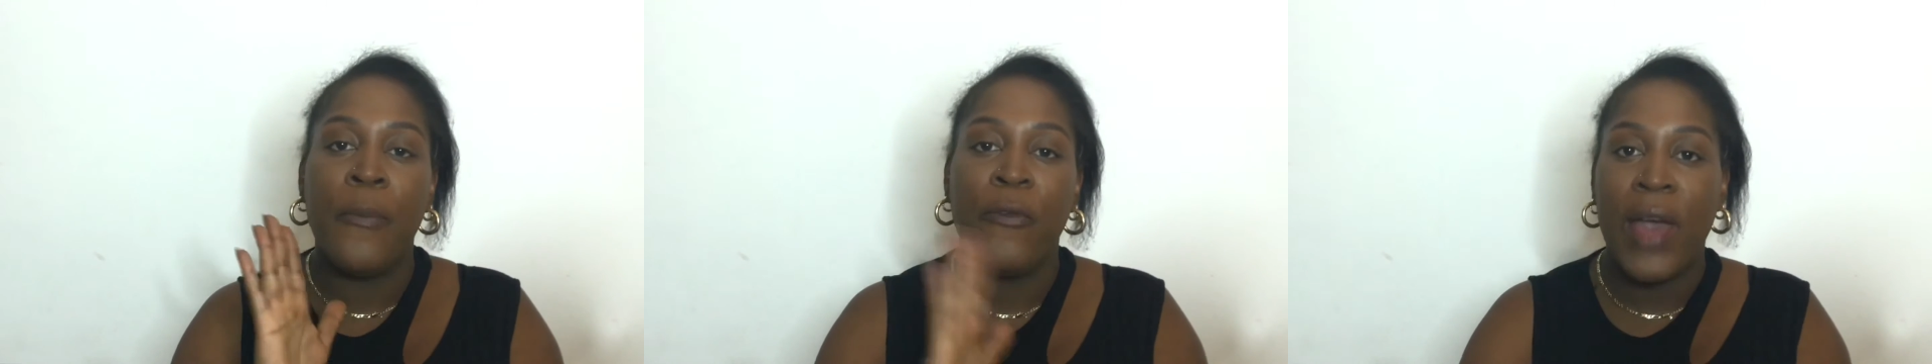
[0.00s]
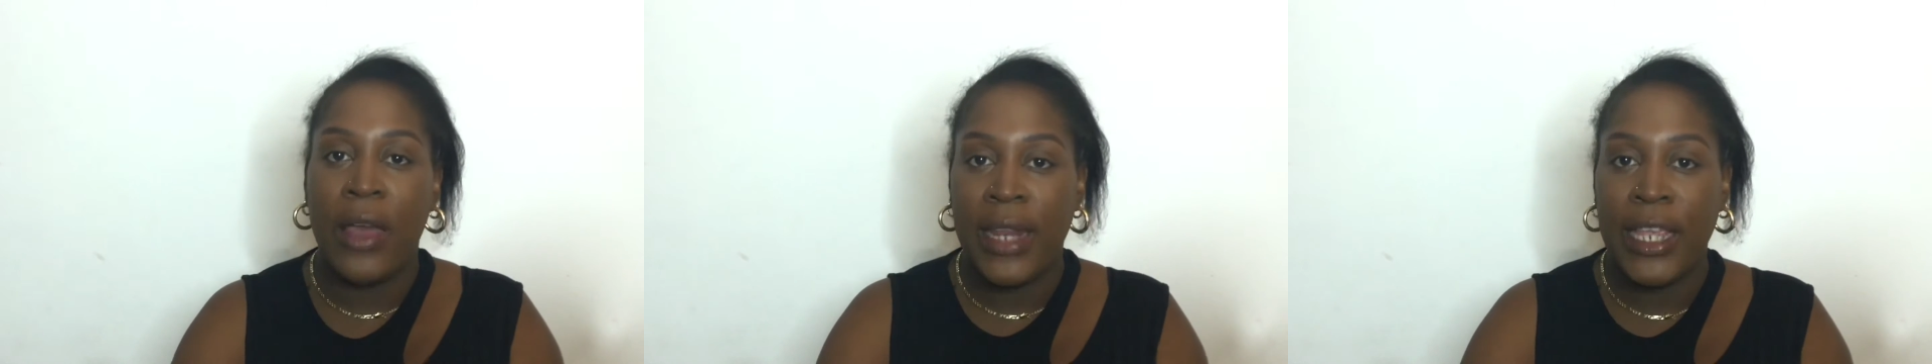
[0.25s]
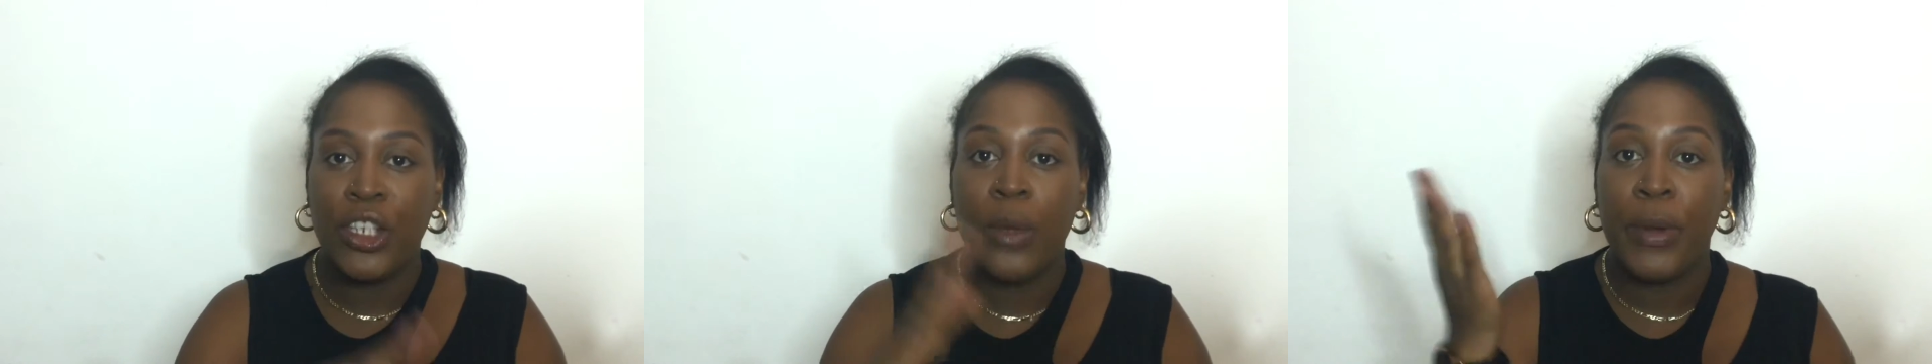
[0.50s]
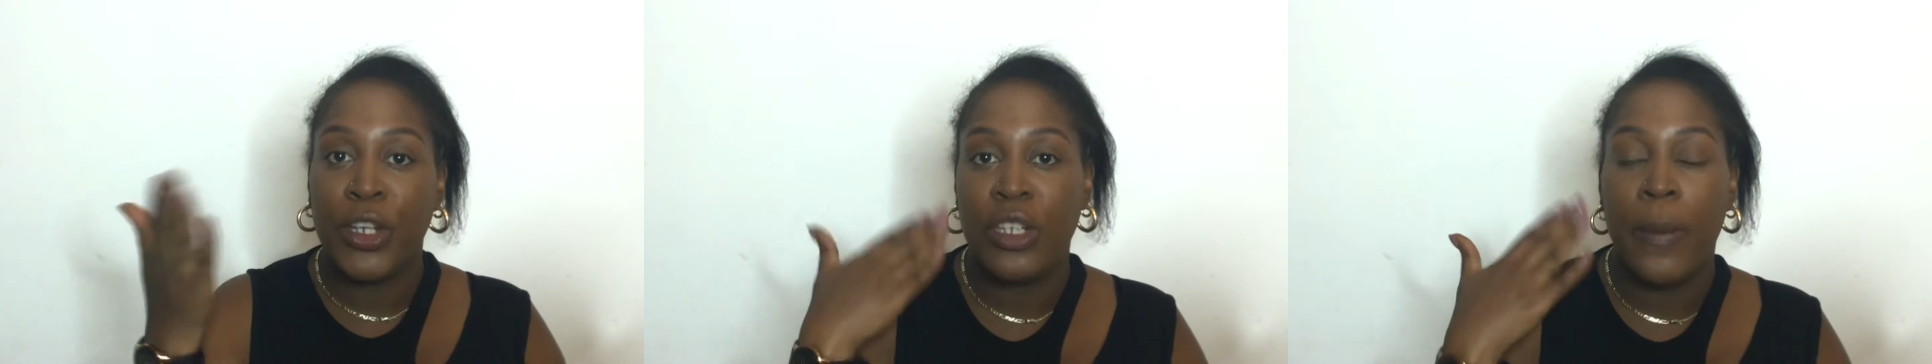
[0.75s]
foundation
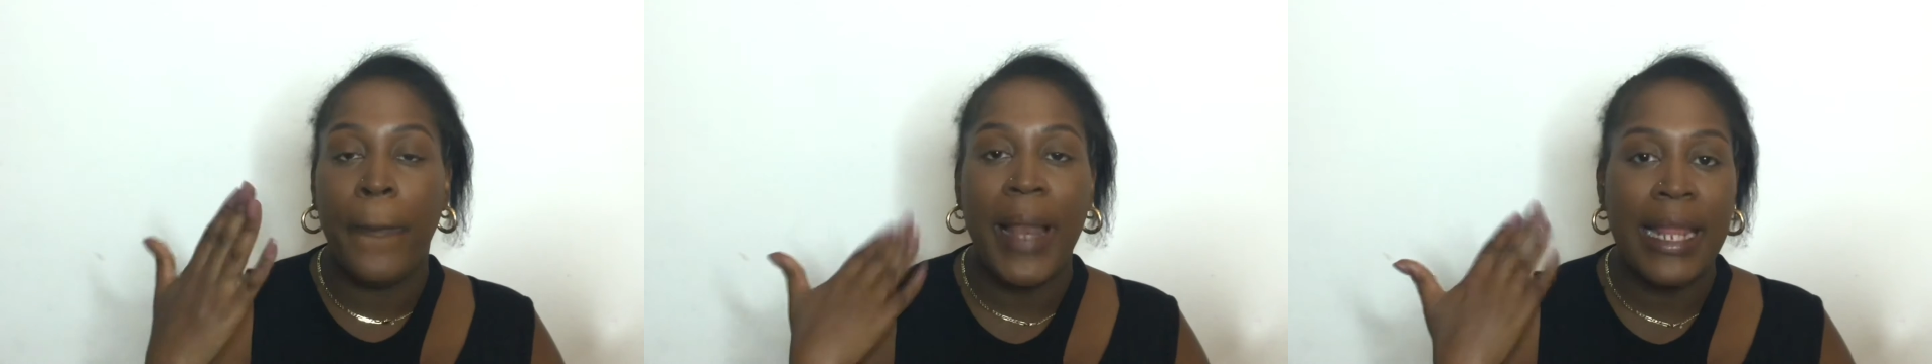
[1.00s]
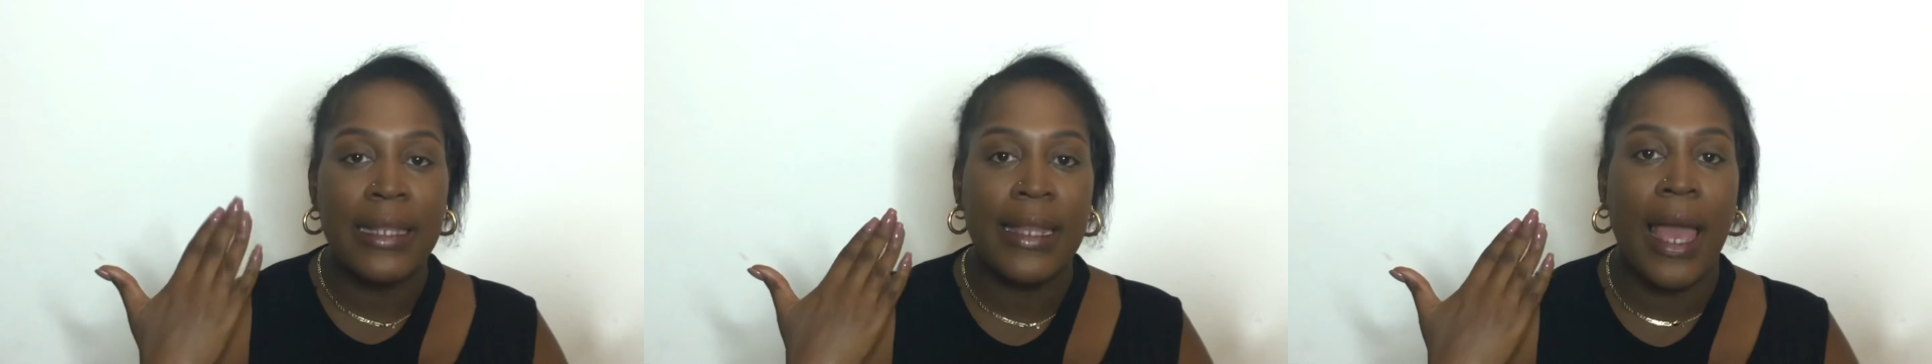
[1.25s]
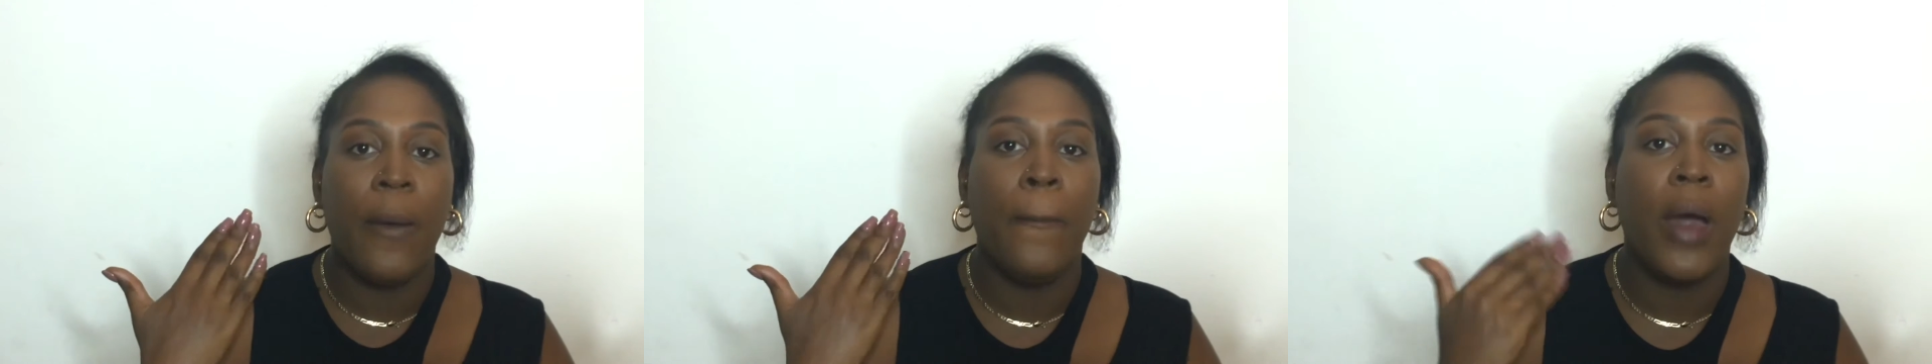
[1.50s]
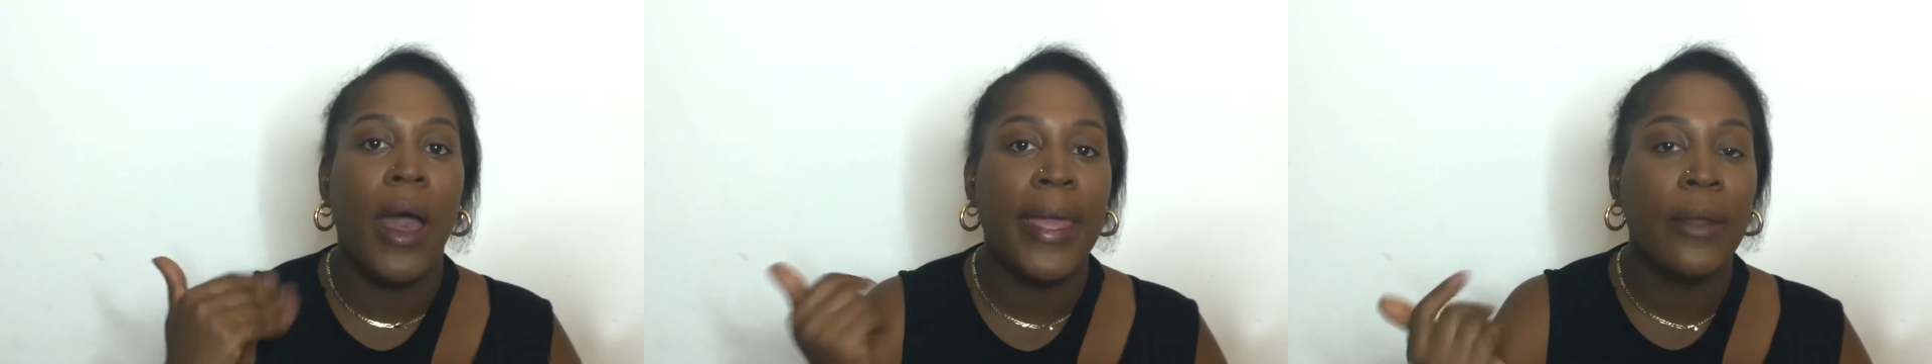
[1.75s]
brush to blend out
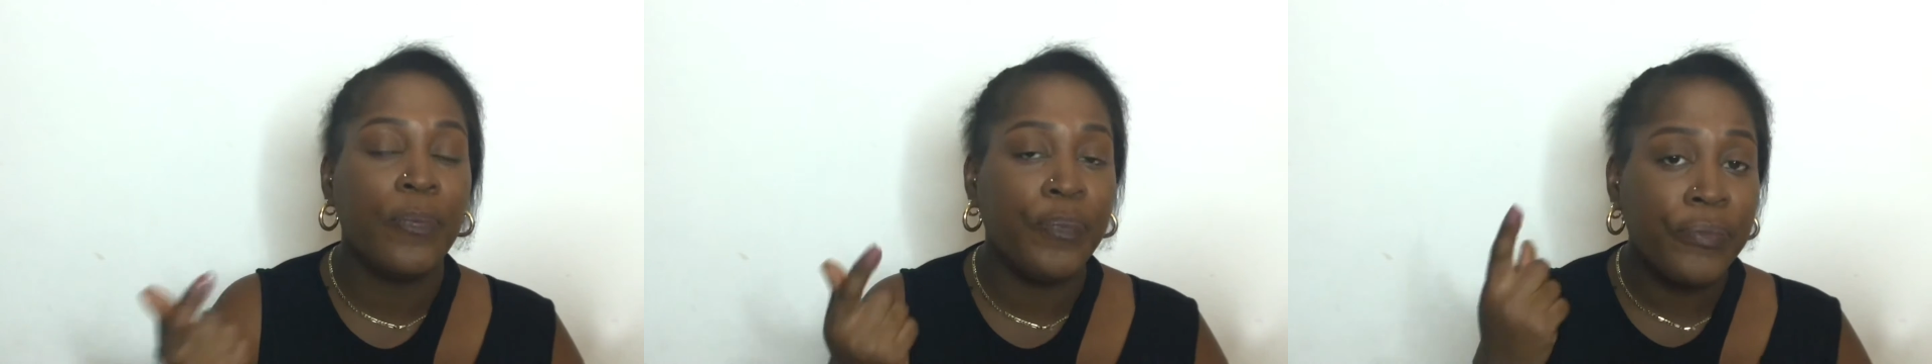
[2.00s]
my